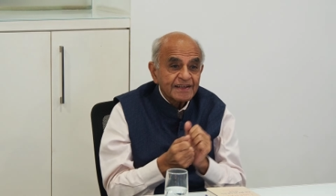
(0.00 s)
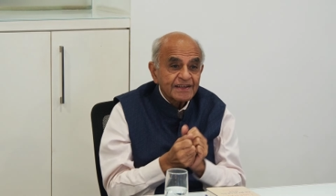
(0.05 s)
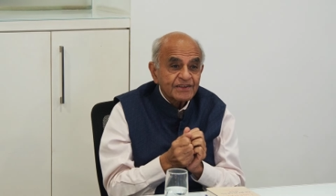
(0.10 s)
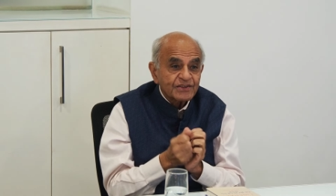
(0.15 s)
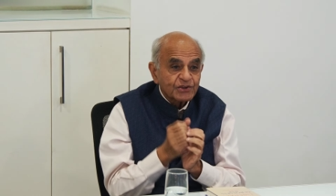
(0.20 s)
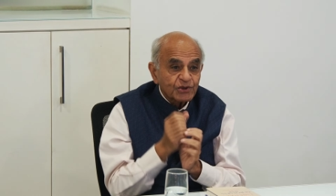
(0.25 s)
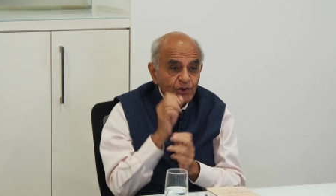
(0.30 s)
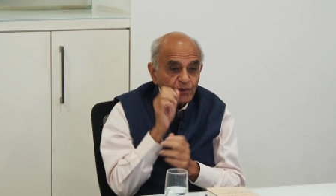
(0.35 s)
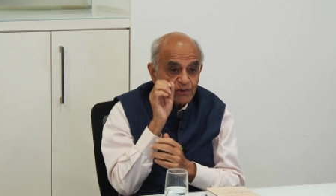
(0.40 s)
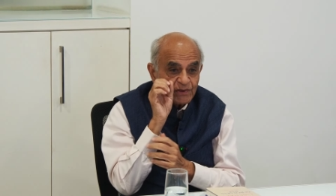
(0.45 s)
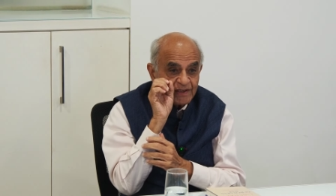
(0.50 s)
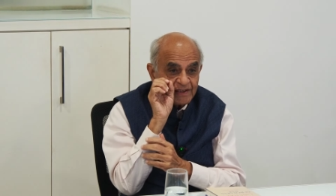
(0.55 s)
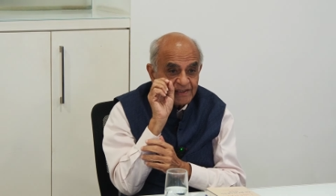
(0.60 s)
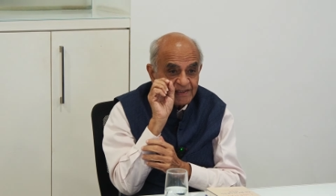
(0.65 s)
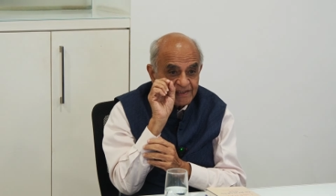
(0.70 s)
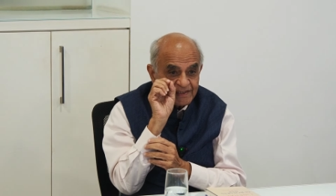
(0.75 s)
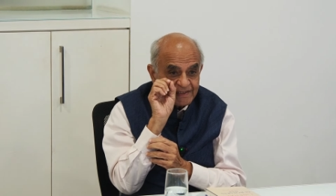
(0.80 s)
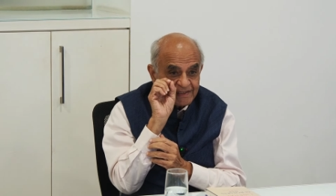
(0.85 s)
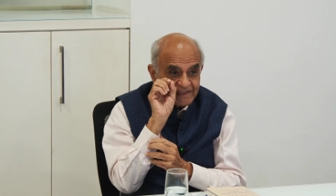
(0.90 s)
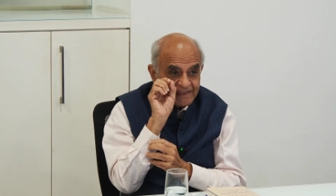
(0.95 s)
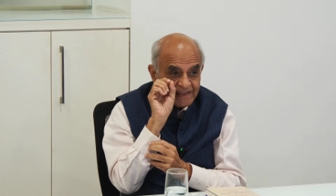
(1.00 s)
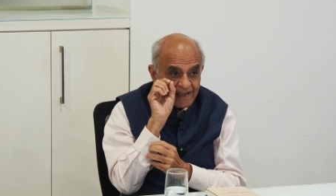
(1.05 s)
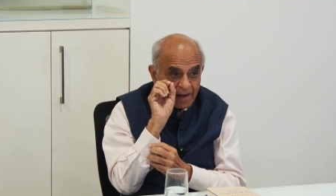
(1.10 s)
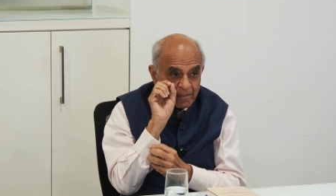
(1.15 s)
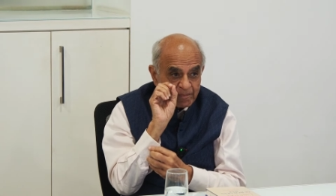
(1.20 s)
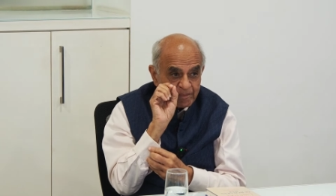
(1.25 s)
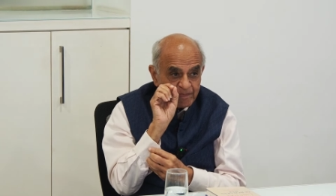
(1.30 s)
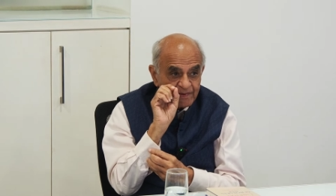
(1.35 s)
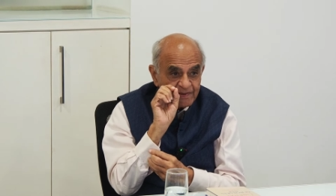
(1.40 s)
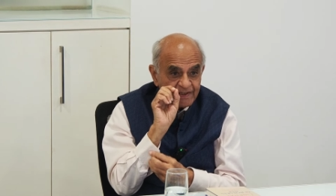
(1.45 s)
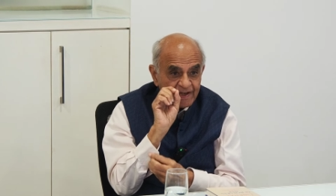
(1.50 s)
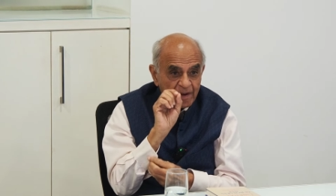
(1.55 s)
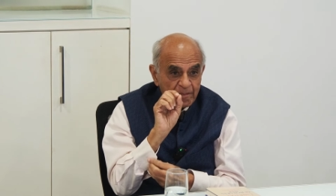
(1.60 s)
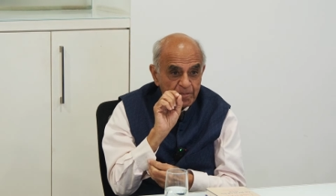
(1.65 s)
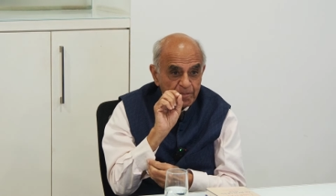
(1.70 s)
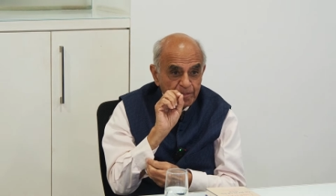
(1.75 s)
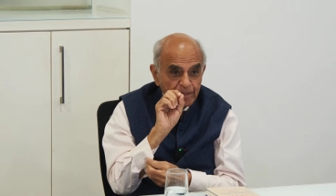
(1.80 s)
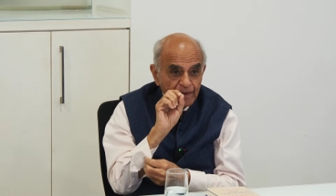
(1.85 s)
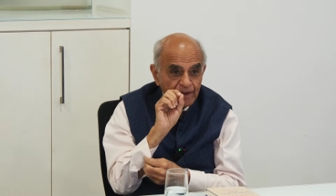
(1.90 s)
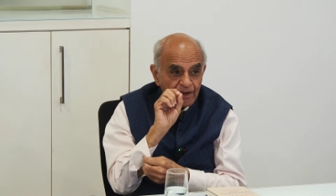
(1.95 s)
So the skept
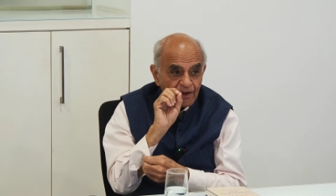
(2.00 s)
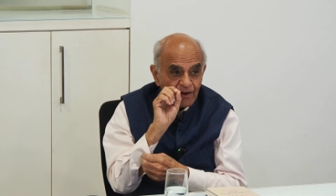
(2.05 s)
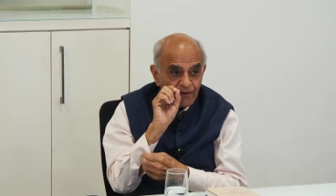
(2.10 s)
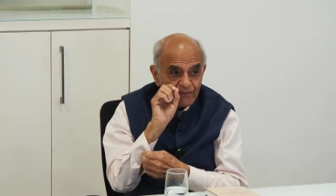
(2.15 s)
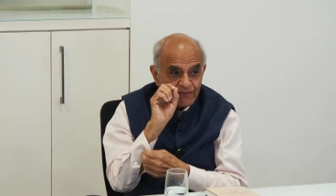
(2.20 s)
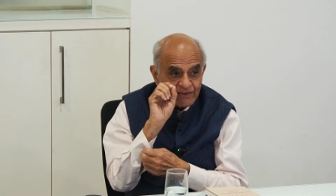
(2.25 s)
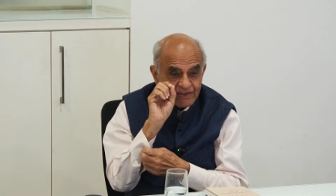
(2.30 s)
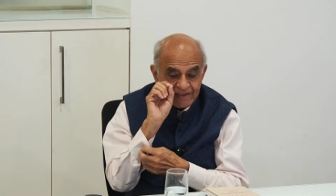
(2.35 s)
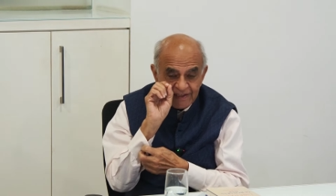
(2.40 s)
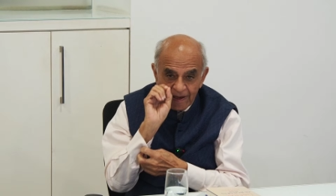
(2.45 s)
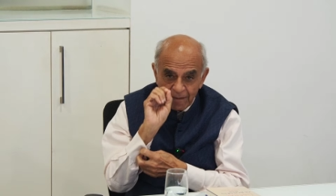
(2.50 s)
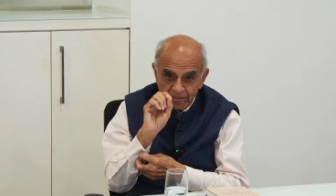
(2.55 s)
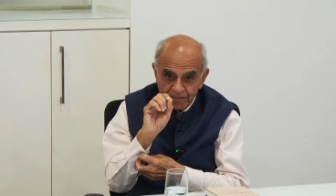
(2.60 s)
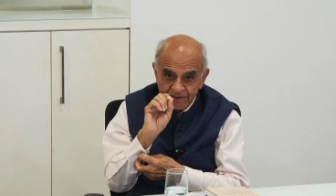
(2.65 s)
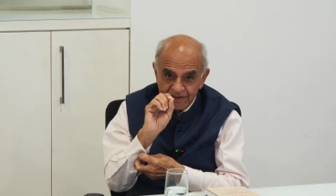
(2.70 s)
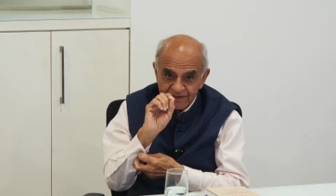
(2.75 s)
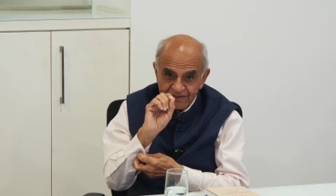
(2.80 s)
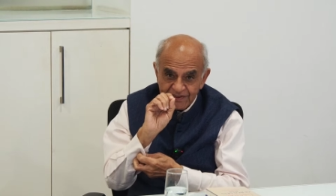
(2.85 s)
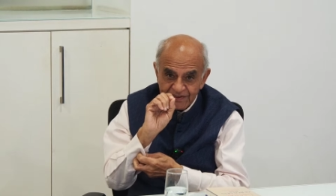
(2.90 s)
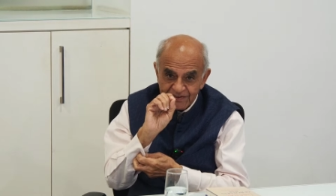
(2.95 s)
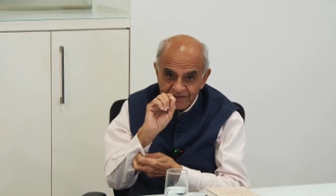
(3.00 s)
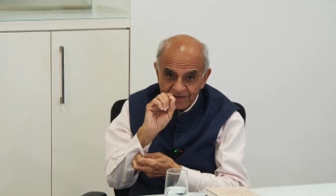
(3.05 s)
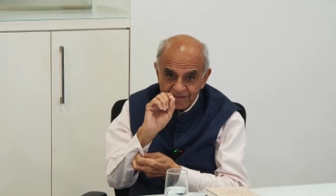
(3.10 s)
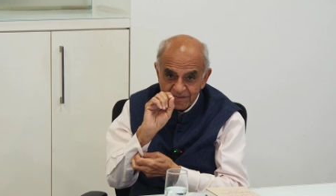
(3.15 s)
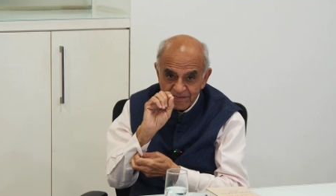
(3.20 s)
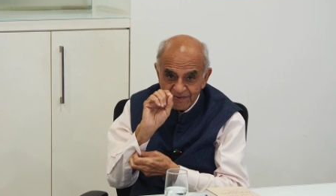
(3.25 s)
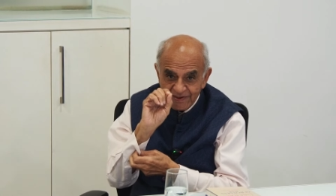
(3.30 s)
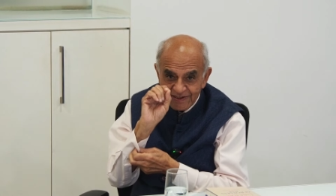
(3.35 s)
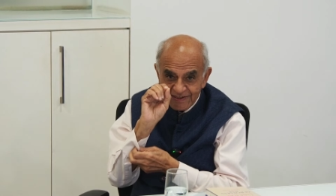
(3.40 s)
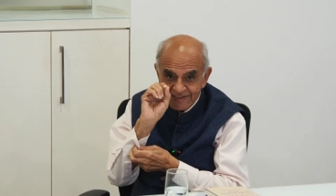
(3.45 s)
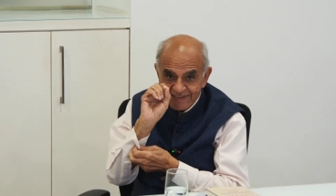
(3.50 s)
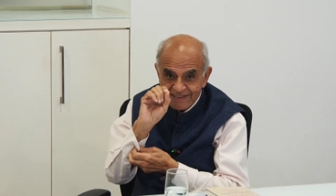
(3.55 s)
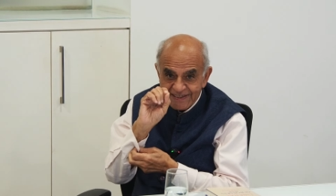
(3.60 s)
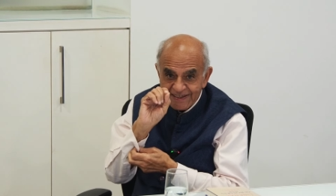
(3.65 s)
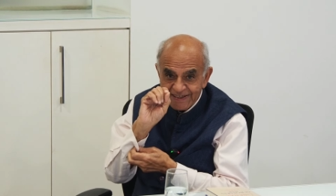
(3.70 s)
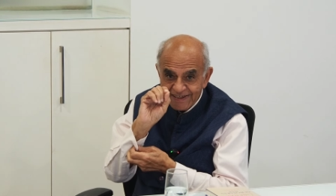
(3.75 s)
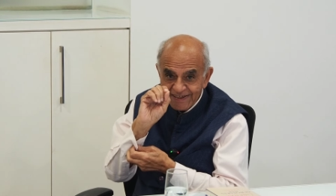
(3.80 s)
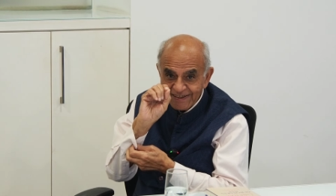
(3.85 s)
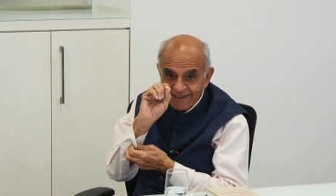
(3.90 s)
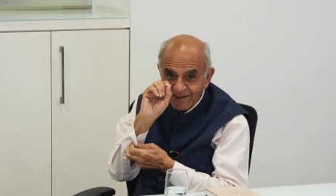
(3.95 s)
temper of skepticism, the
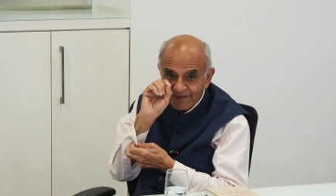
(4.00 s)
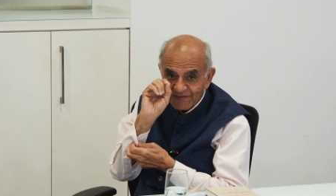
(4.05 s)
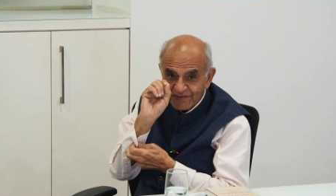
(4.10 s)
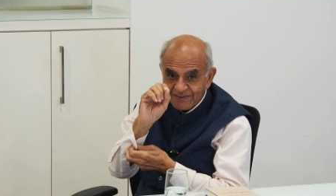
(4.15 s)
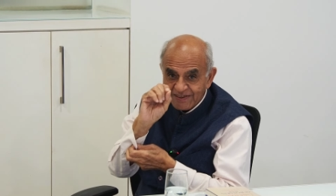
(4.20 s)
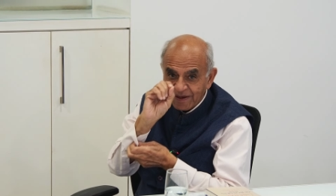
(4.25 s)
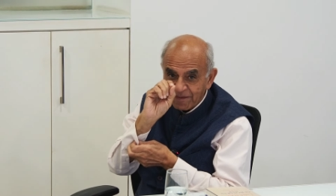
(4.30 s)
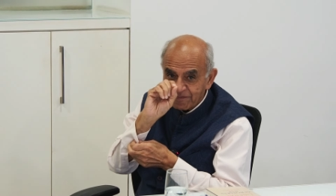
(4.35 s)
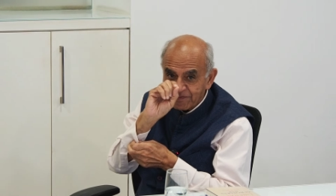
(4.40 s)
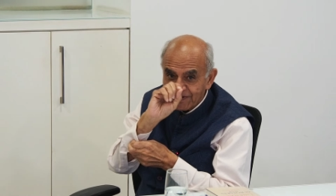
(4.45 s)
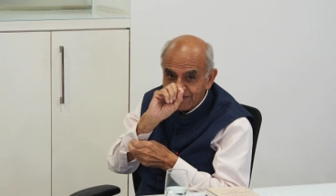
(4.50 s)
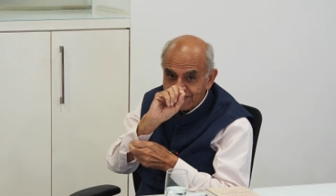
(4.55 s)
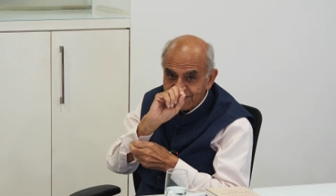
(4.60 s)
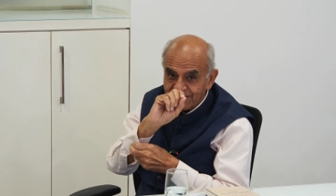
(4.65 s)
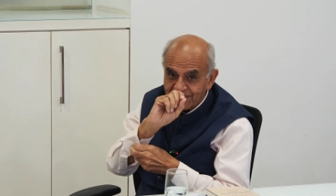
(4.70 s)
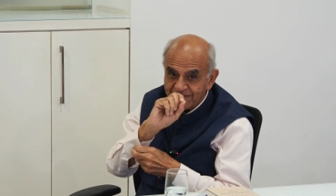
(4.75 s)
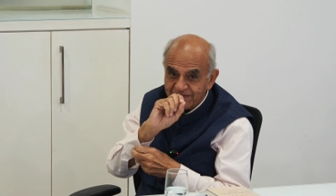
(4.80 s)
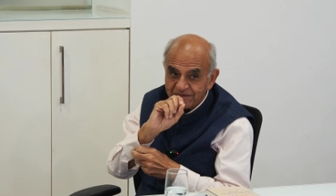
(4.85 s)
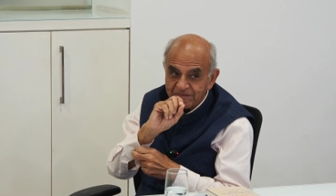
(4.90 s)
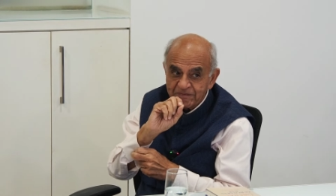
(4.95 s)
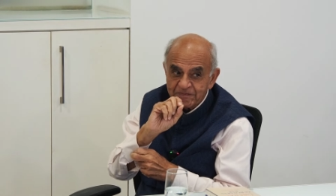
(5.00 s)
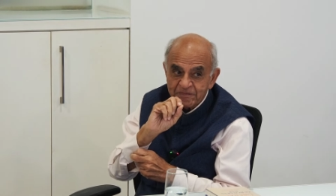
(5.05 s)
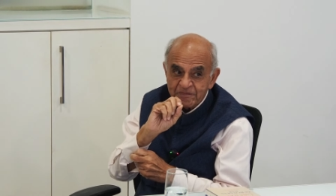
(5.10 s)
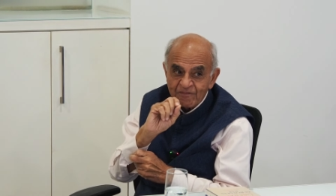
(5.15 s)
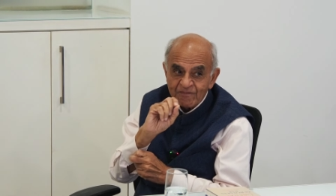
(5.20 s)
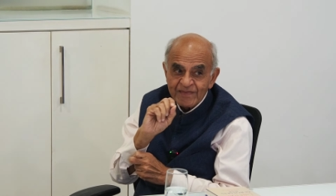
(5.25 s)
seed of skepticism,